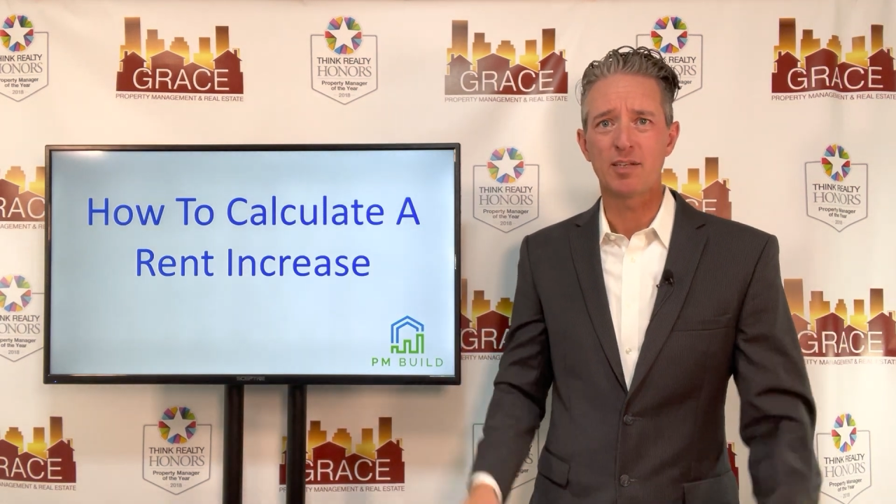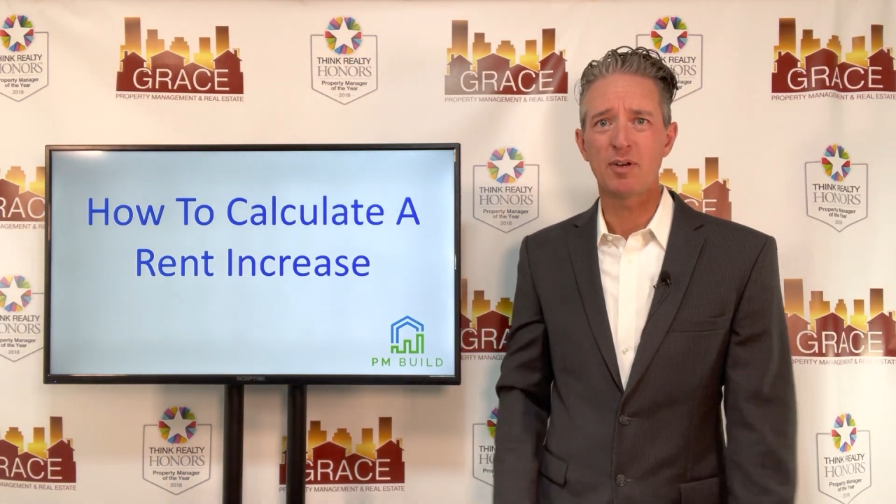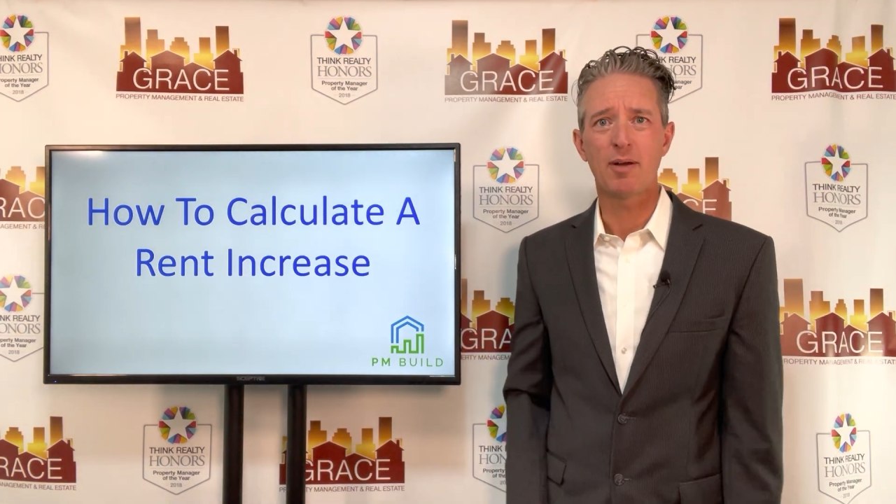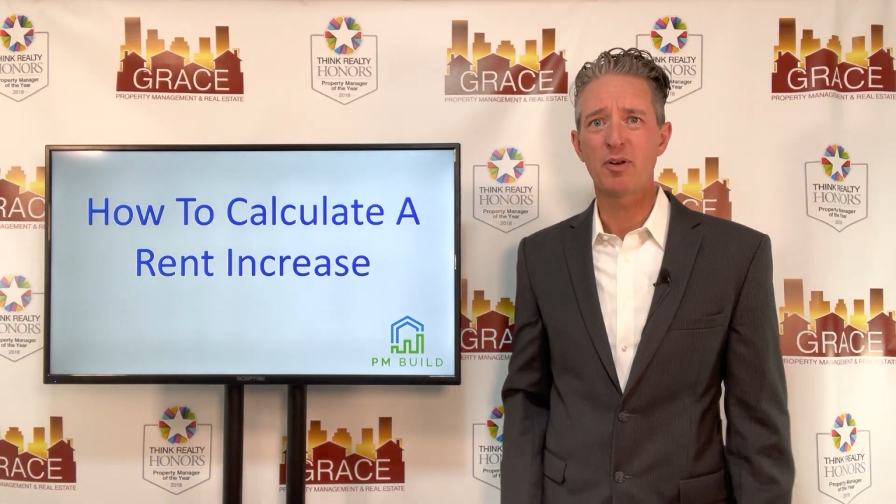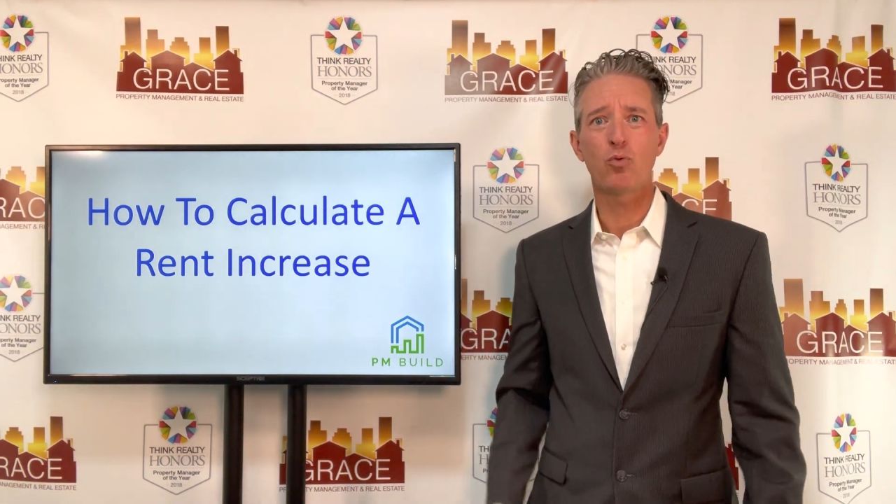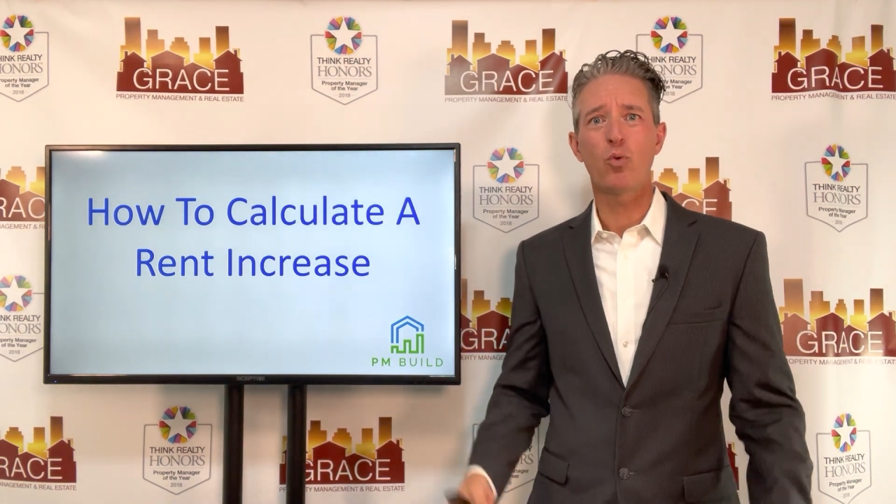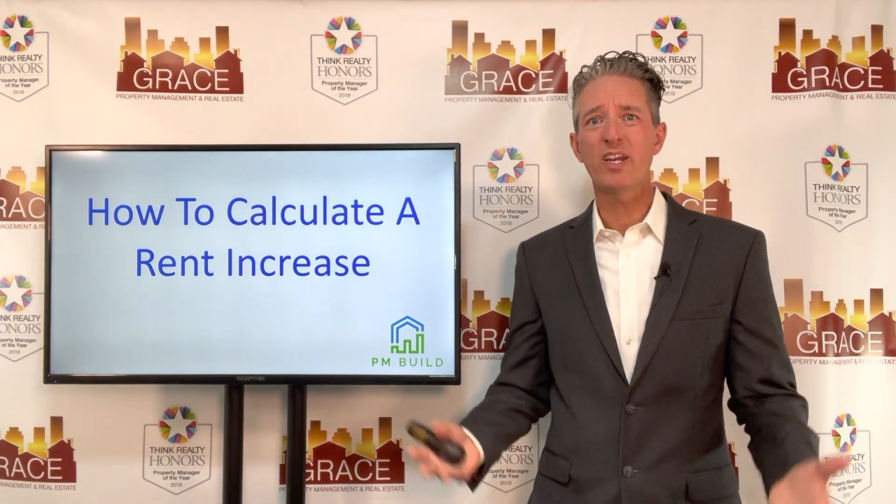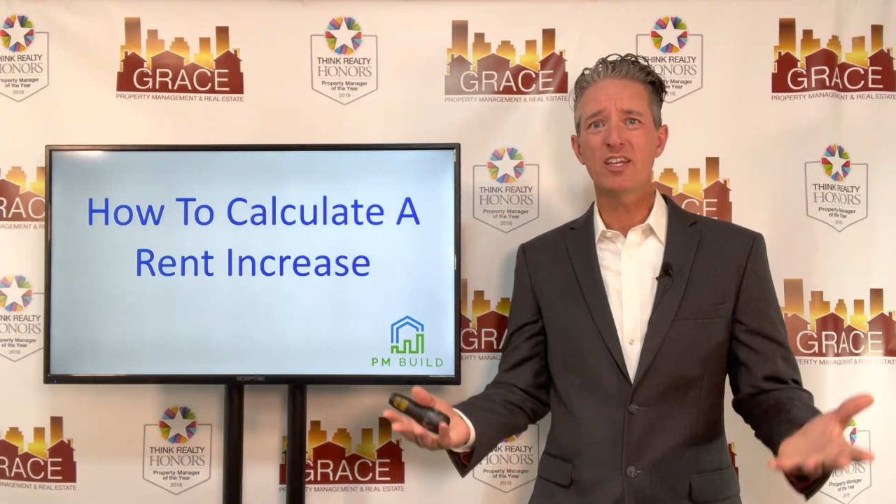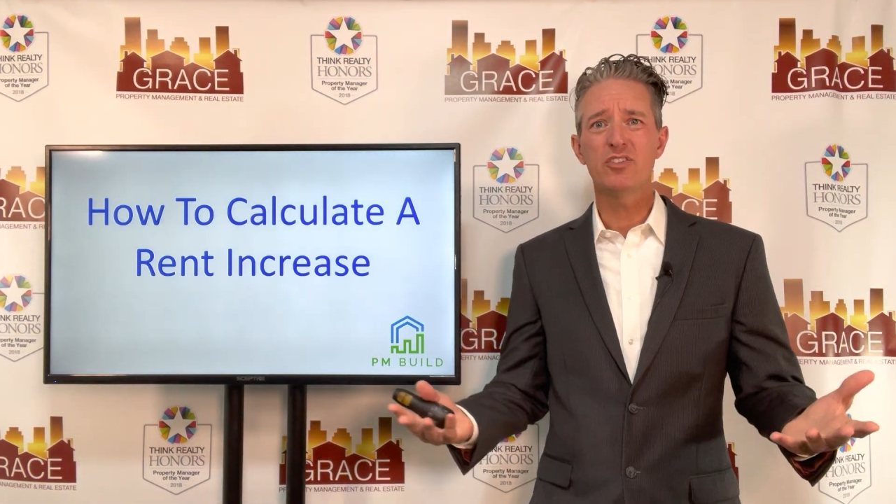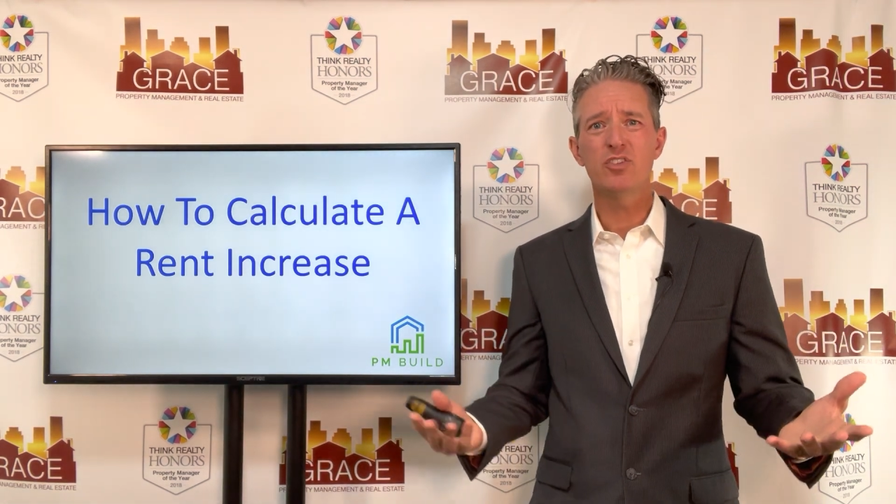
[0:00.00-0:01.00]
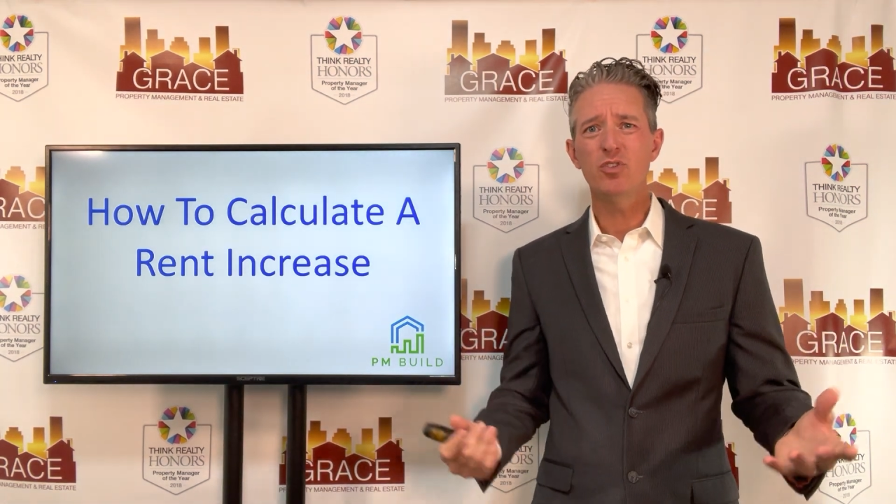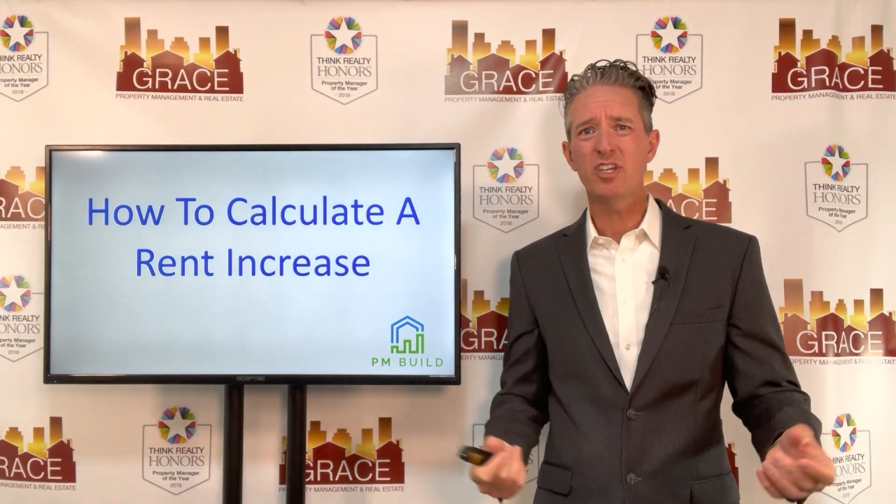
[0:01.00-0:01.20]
I mean, what do?